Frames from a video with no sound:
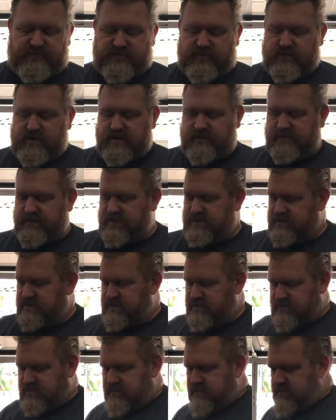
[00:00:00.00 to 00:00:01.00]
So what I'm going to
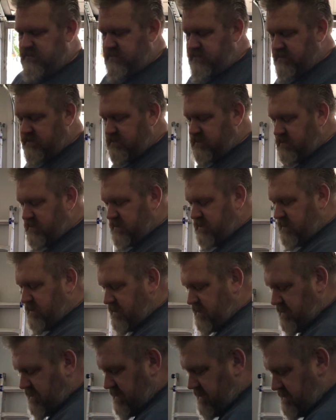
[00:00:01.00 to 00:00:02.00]
do
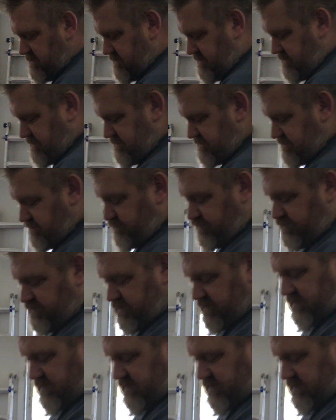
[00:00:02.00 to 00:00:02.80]
is just, I'm going to put it